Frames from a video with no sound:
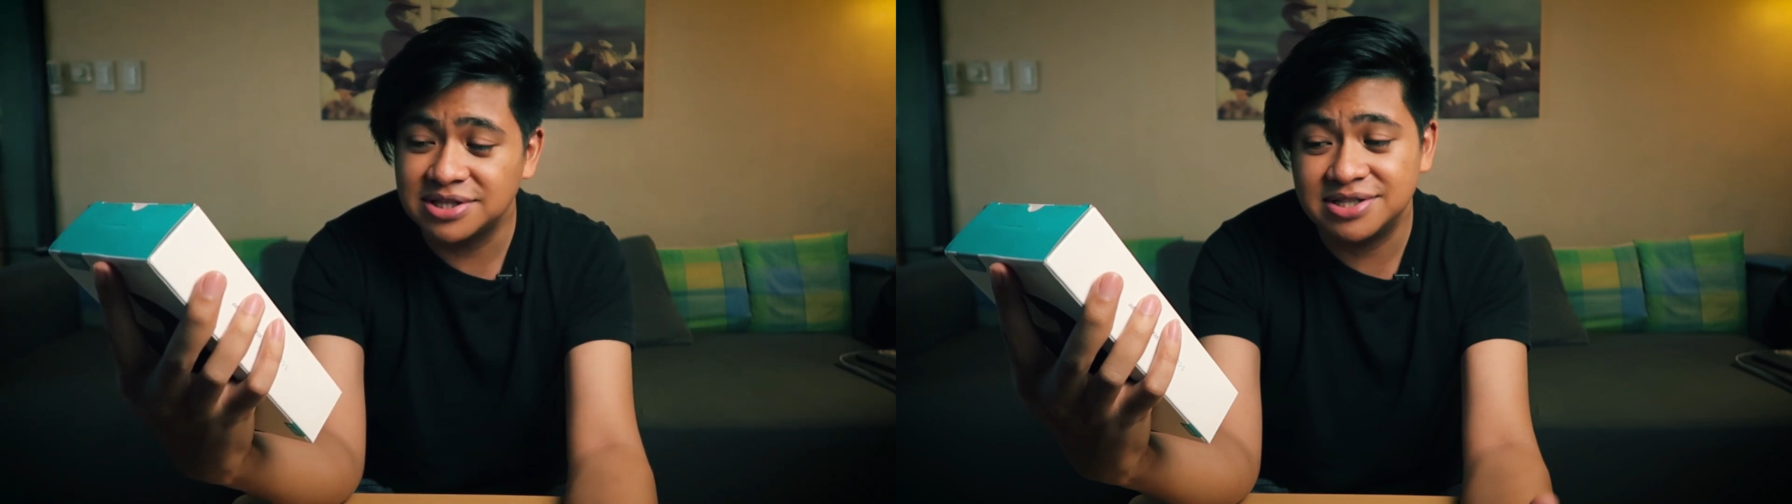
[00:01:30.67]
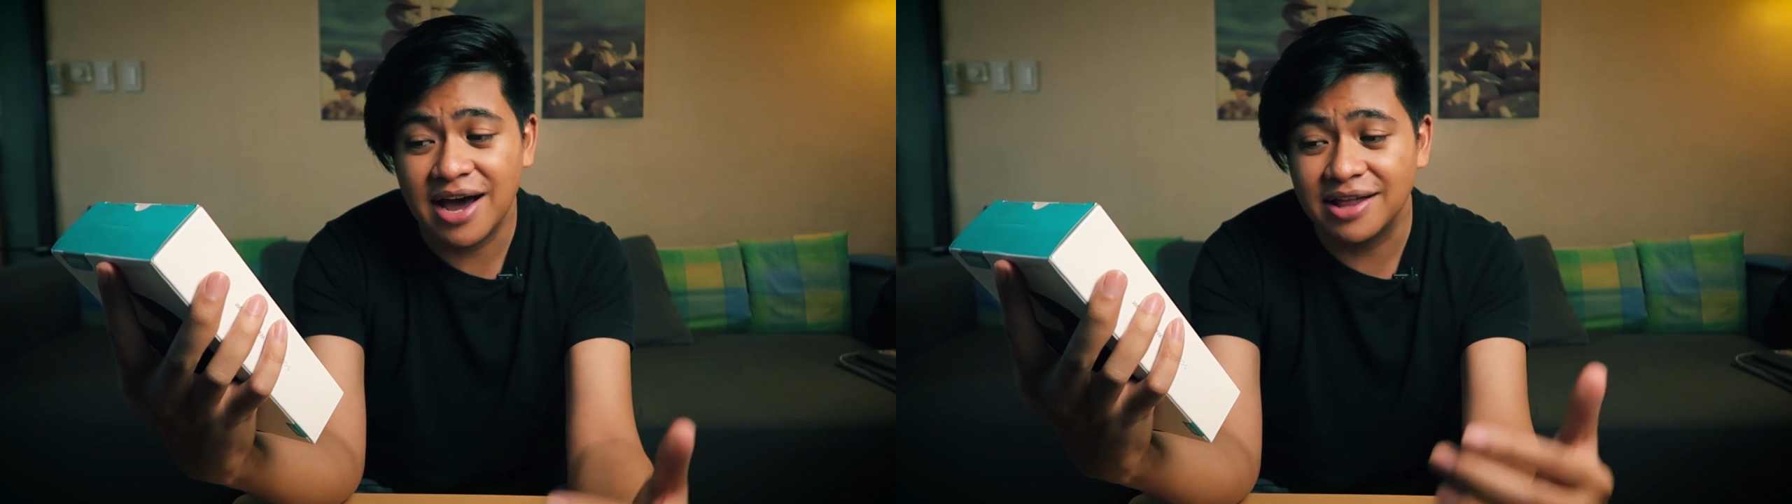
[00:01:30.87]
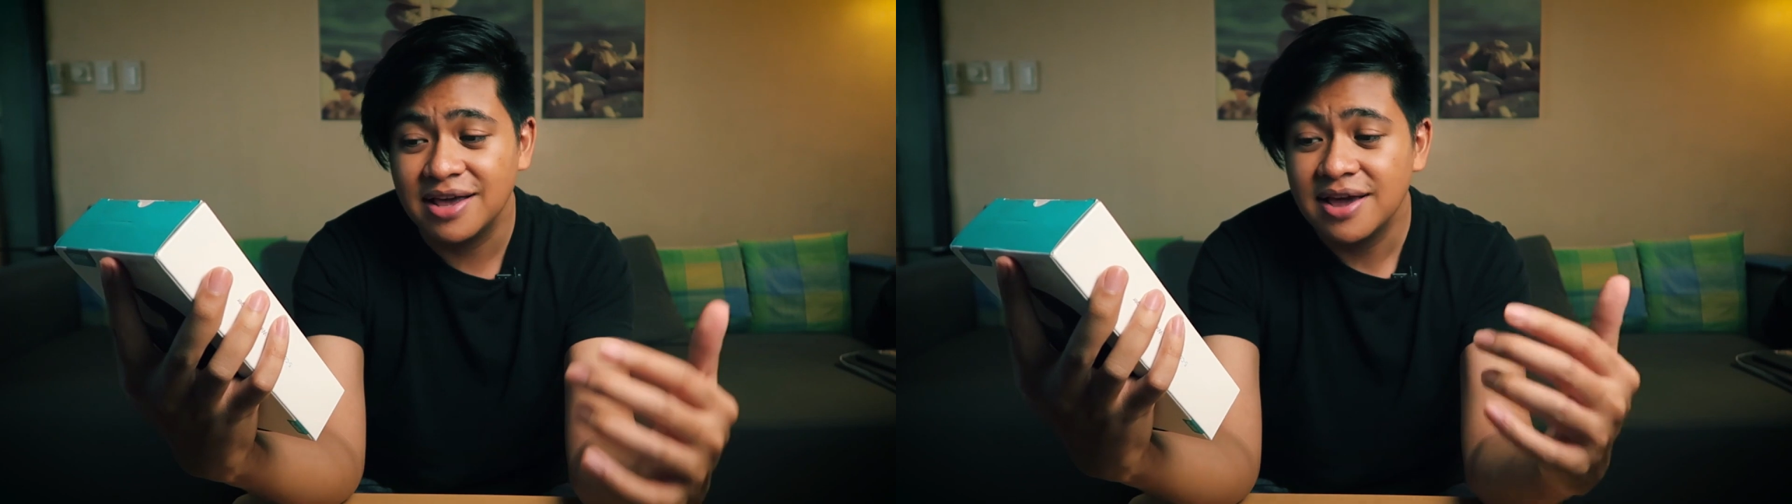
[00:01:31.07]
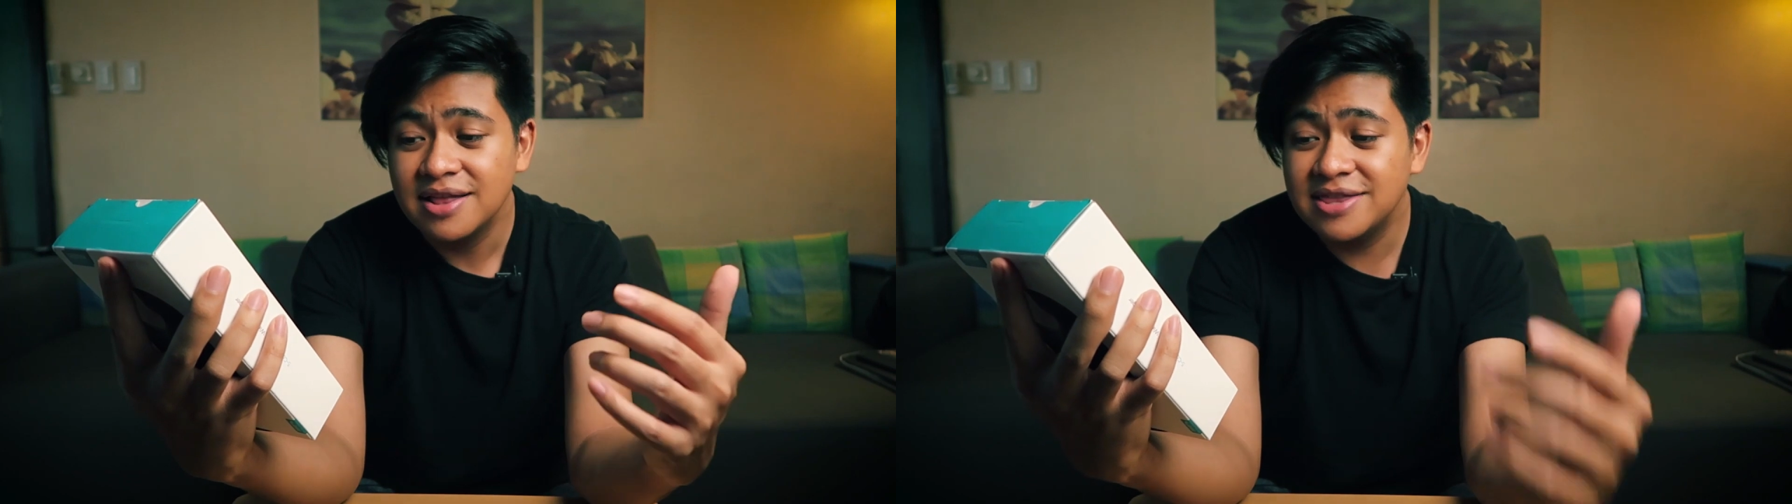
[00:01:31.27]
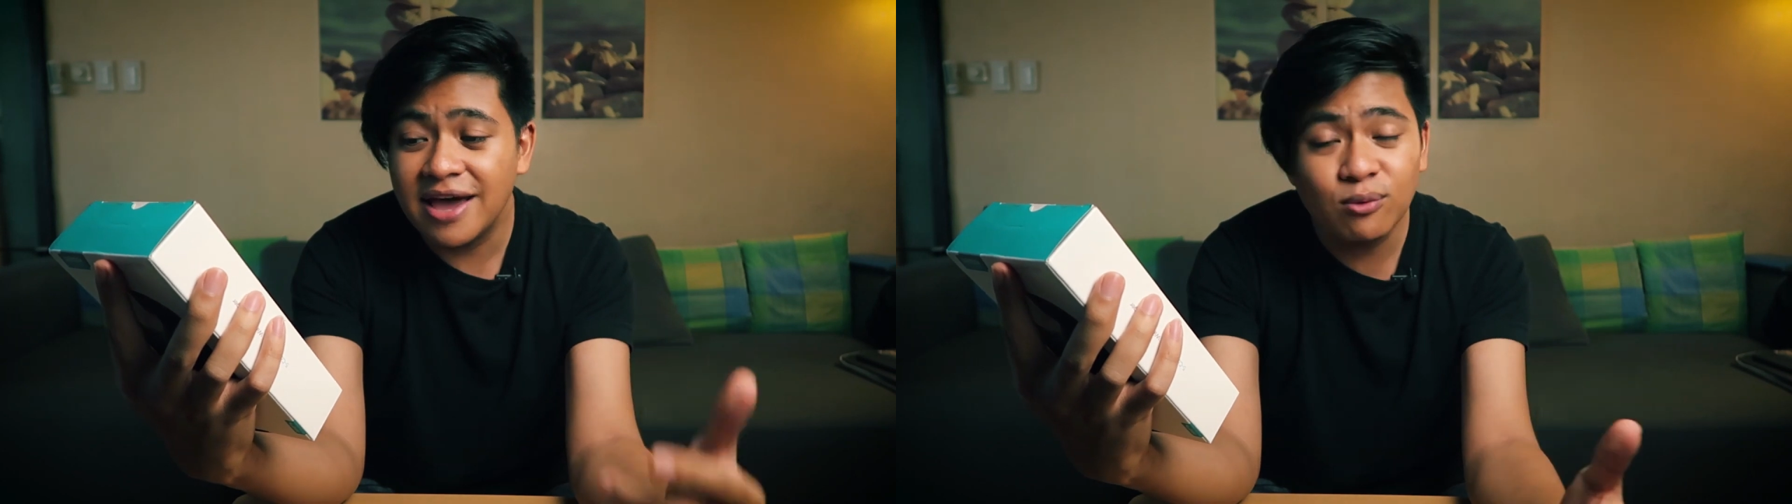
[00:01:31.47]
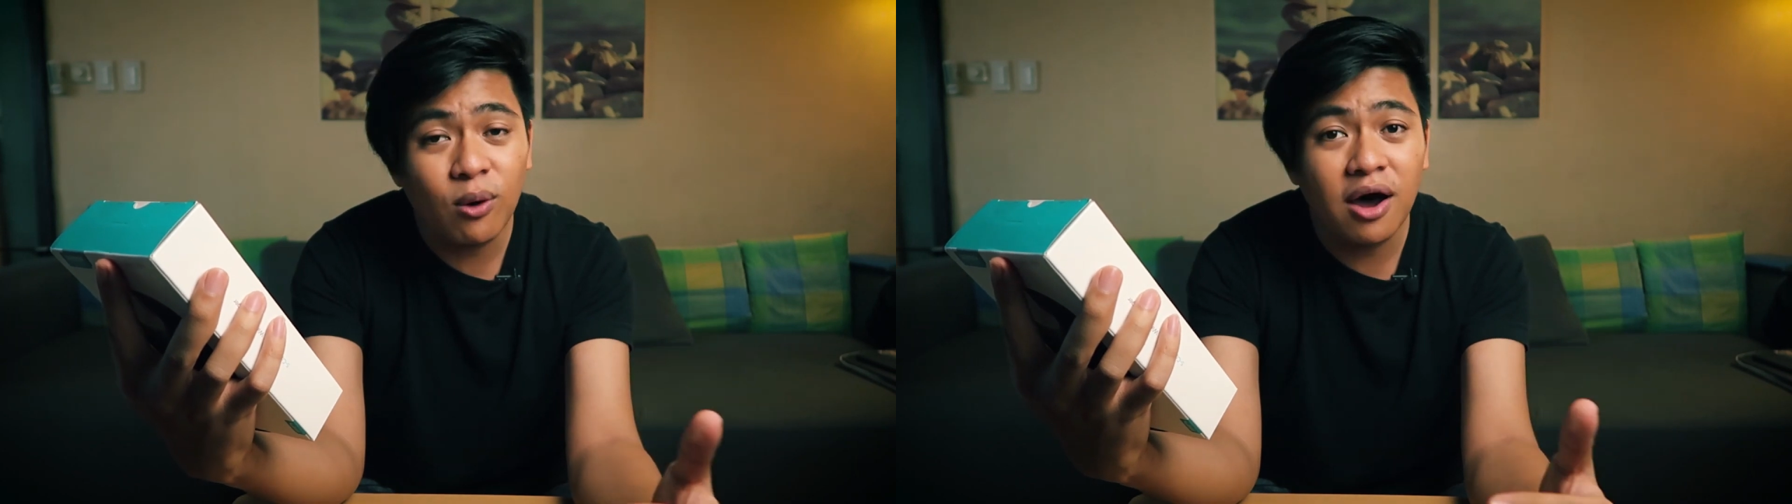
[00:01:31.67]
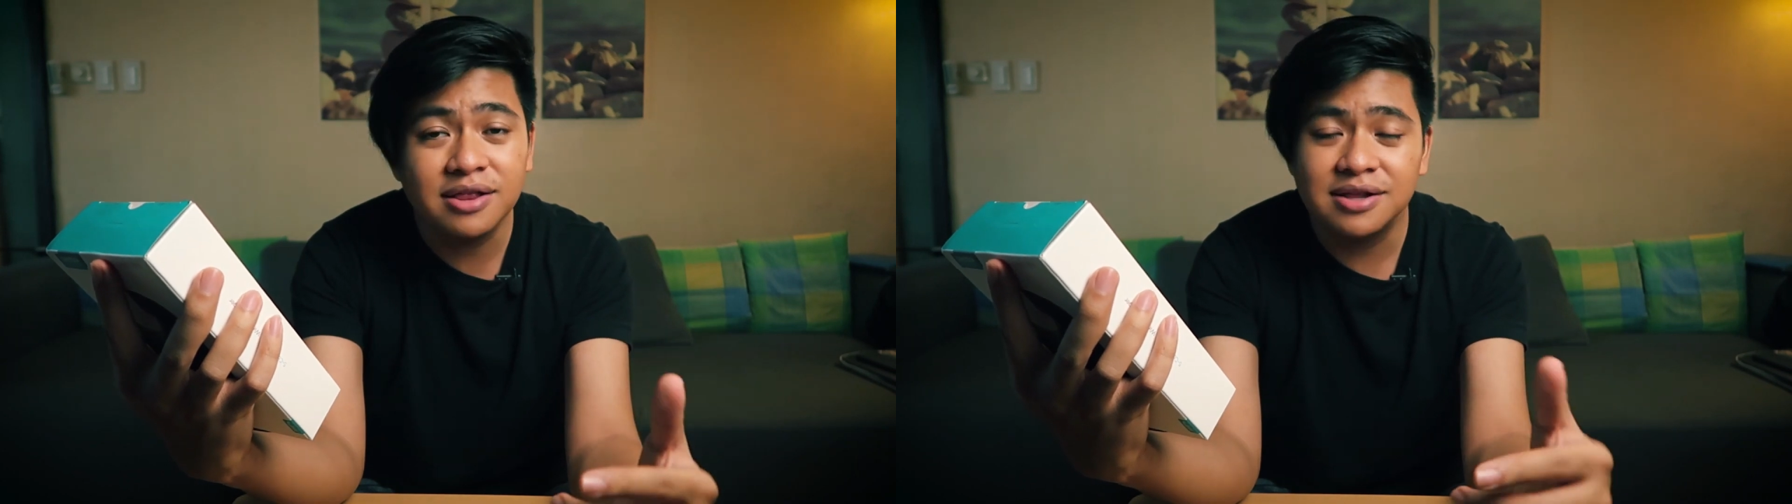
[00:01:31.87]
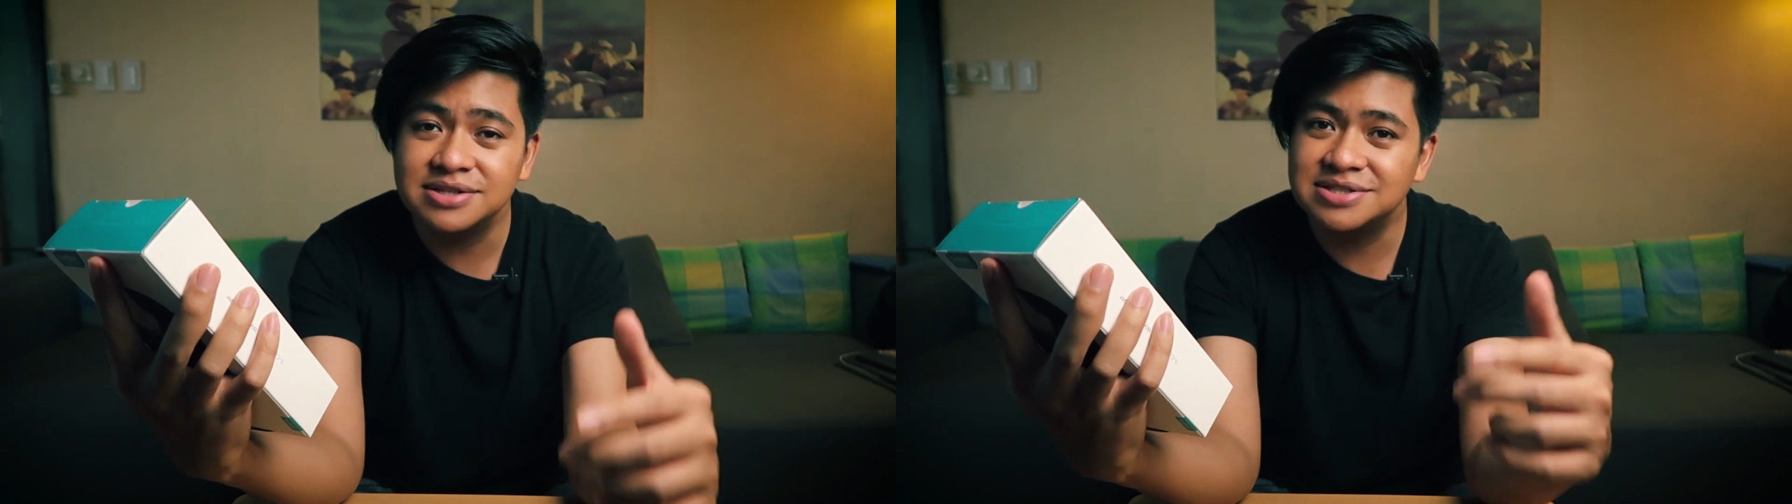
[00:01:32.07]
It's got 10 watt,